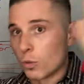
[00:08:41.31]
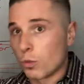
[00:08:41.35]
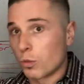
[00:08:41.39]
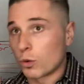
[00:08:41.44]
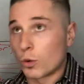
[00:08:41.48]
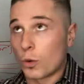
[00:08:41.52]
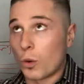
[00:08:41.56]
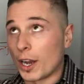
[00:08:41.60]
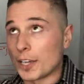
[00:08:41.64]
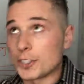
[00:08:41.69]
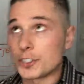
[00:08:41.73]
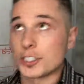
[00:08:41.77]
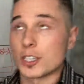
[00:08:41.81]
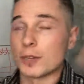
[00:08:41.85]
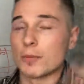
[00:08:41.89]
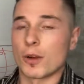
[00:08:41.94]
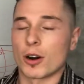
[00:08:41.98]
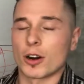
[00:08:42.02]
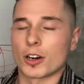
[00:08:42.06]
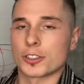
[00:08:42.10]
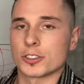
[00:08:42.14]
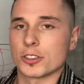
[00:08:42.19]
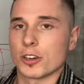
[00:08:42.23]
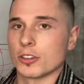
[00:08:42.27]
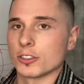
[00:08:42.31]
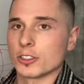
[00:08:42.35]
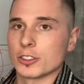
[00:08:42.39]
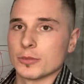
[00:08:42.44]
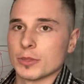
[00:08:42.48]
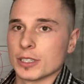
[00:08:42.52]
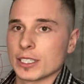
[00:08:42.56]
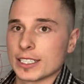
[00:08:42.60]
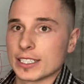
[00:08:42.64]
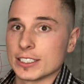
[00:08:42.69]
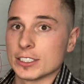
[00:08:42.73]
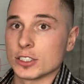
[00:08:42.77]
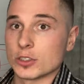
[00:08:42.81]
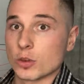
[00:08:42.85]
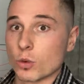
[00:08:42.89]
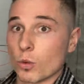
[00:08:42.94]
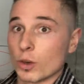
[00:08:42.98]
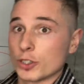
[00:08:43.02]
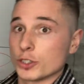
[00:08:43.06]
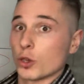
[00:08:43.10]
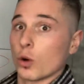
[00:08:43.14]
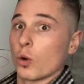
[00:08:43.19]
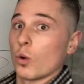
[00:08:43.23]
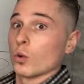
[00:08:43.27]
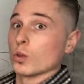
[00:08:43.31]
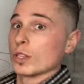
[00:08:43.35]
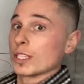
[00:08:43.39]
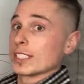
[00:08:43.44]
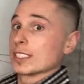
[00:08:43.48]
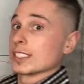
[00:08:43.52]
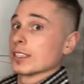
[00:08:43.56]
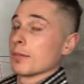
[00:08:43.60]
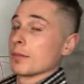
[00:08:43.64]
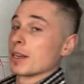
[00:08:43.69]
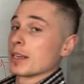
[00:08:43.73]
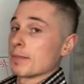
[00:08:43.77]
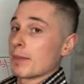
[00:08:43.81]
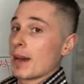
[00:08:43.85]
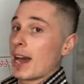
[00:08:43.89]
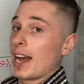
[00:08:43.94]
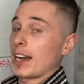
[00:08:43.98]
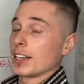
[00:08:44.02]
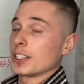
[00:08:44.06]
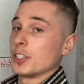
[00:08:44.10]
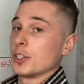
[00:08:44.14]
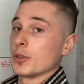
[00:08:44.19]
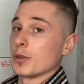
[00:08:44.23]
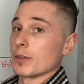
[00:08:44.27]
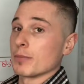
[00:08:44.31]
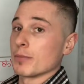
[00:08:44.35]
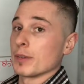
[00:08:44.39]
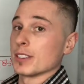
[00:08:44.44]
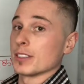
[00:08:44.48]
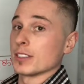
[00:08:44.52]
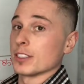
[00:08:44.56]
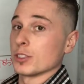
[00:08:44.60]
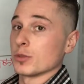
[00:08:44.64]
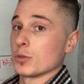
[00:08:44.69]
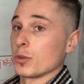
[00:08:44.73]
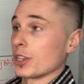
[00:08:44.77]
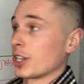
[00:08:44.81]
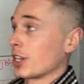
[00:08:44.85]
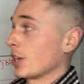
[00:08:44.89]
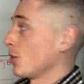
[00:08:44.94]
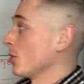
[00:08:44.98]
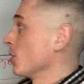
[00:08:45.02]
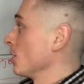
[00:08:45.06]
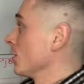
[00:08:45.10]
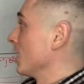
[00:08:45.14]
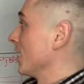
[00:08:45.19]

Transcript: question marks ultimately as to what's holding somebody back to doing business with you,